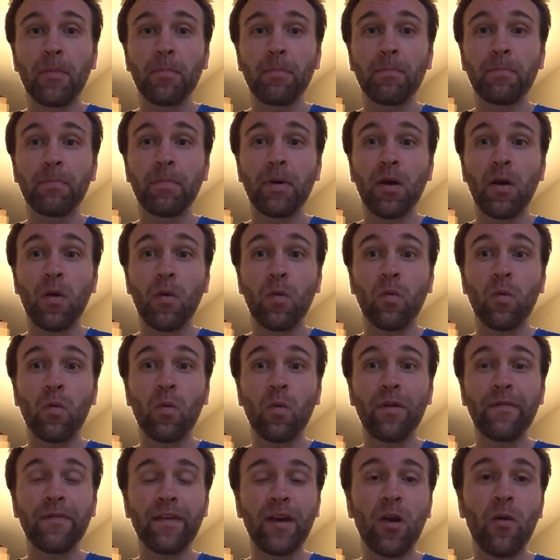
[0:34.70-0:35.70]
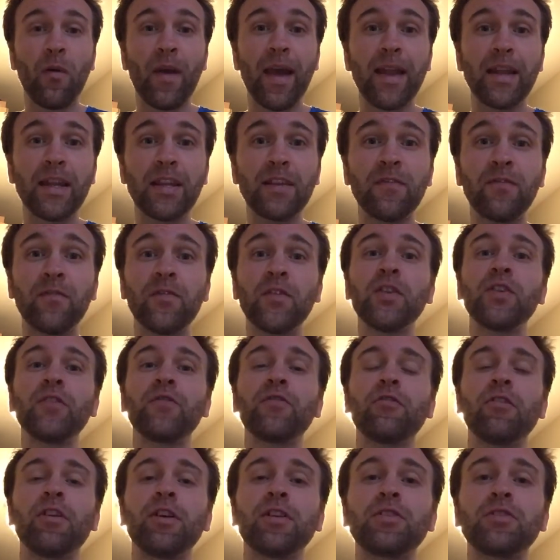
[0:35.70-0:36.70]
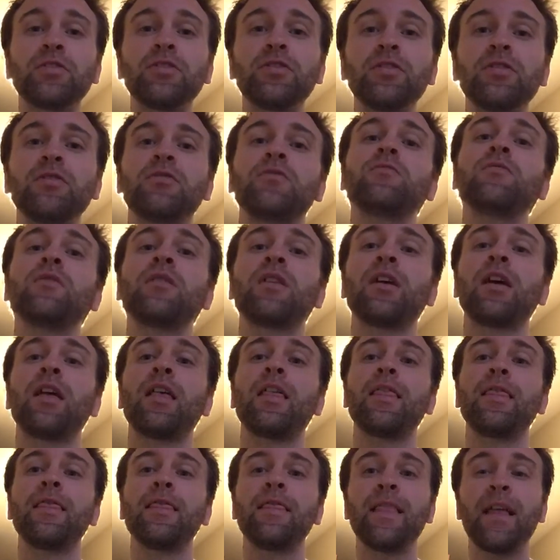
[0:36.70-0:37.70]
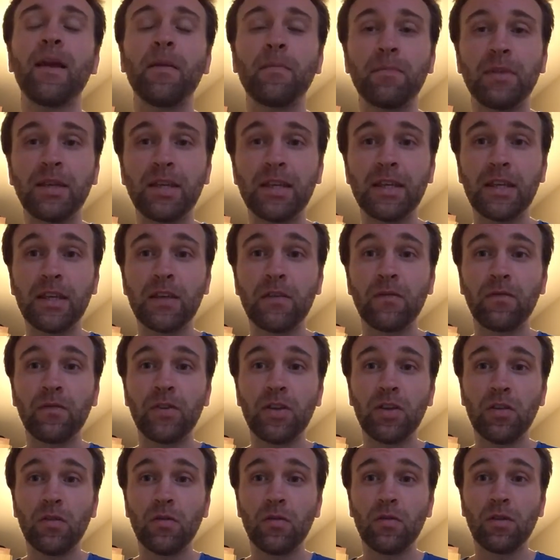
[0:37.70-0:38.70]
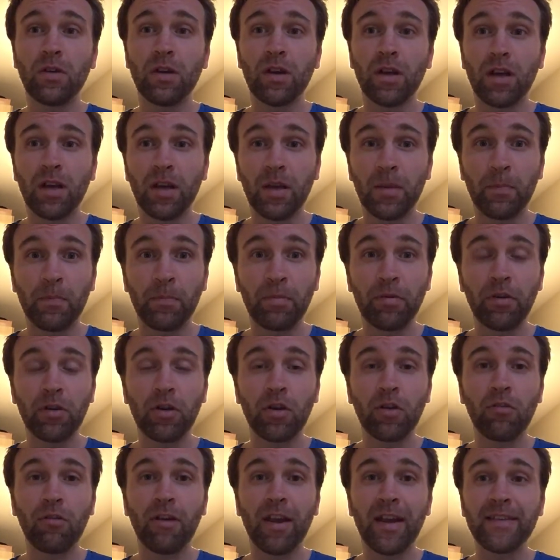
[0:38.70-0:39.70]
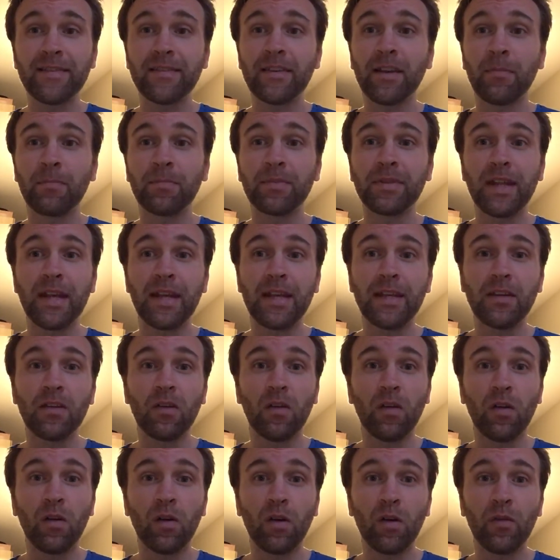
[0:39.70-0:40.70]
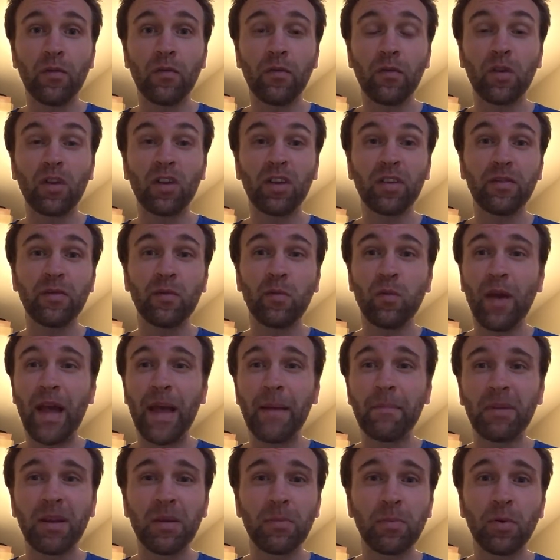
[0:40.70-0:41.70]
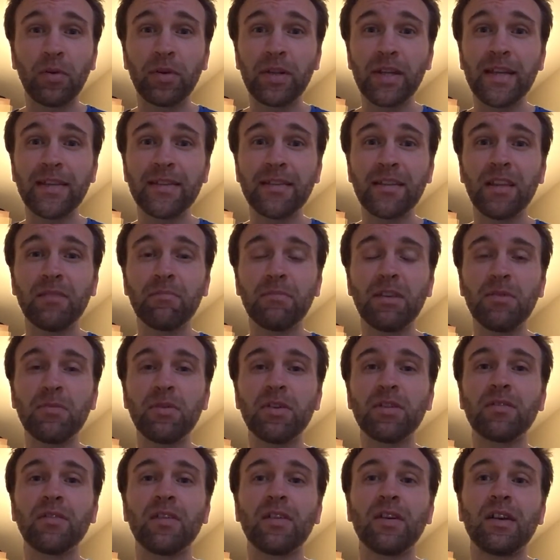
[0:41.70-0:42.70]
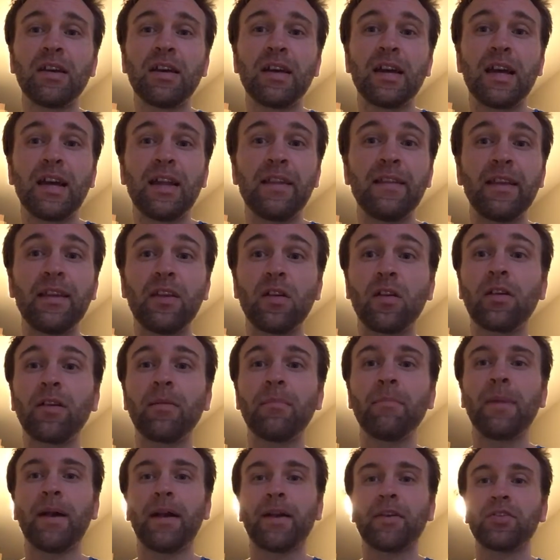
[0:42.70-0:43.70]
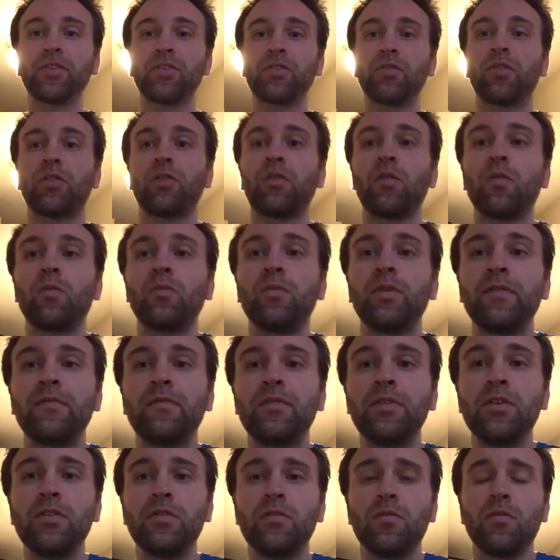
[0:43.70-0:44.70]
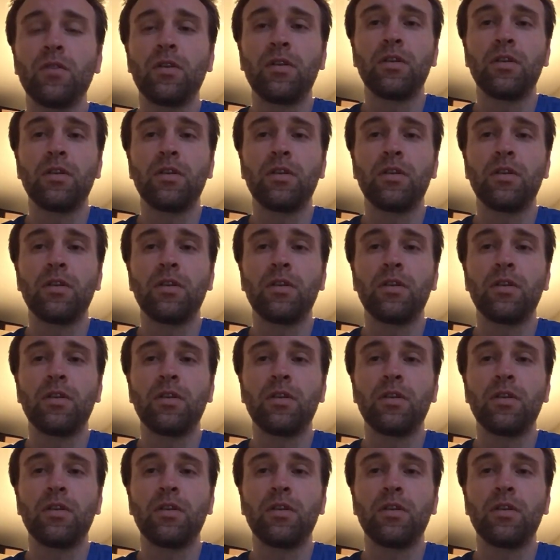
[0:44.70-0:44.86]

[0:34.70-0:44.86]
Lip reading: But without any further ado, let me give you a progress update of kind of where my body is at the moment, and then I'll come back with you.